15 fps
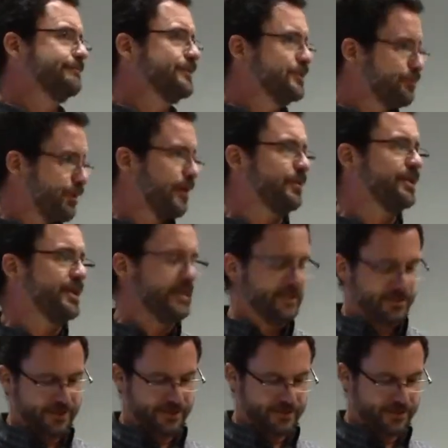you probably need a
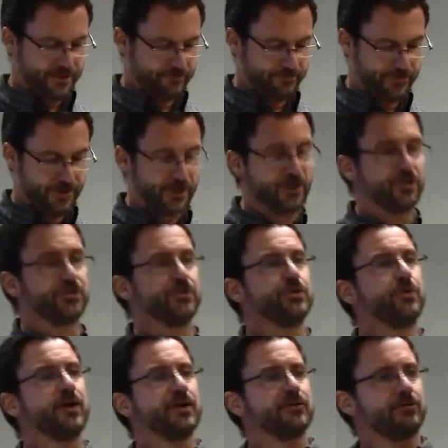system. Do you
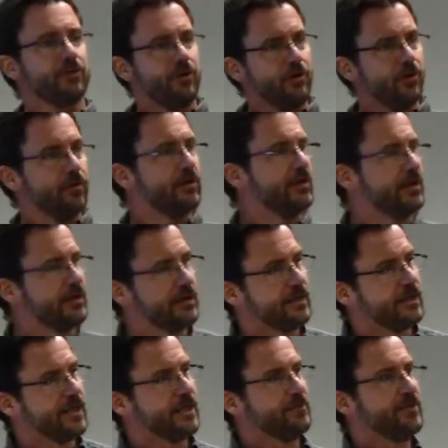want to grow?
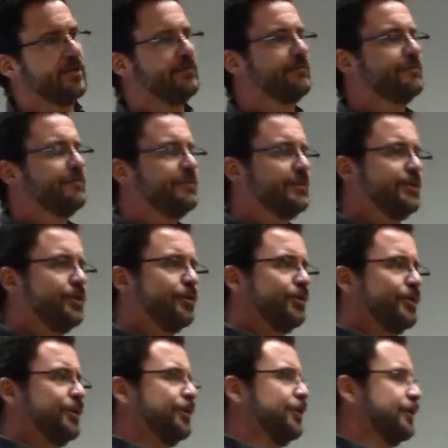I mean, if
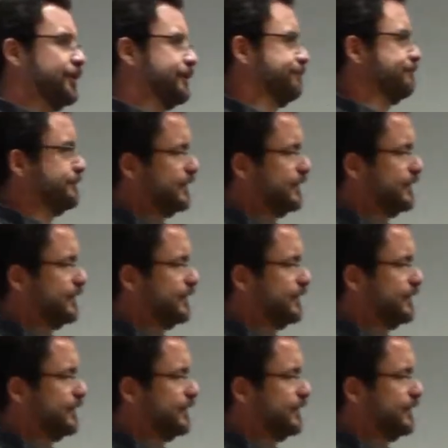you're